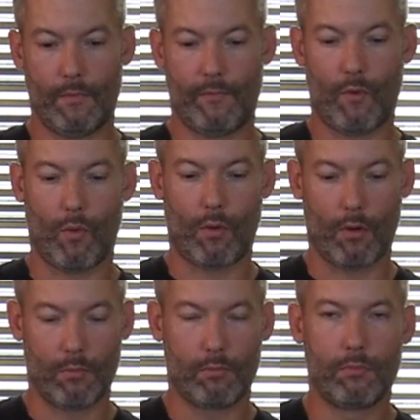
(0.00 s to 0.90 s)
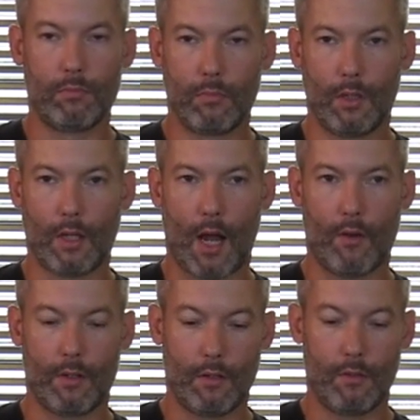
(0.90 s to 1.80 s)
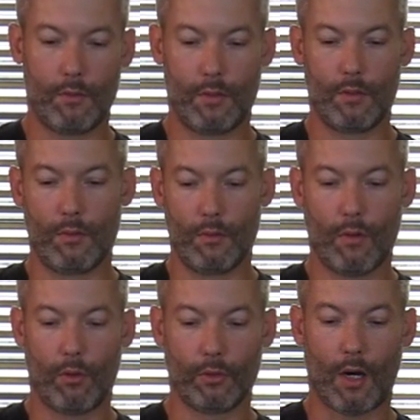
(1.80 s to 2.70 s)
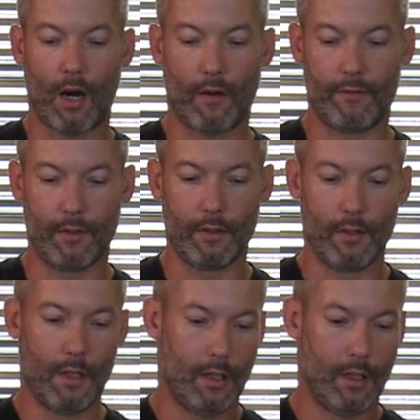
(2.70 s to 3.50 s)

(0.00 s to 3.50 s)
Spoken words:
for allowing you to hold off and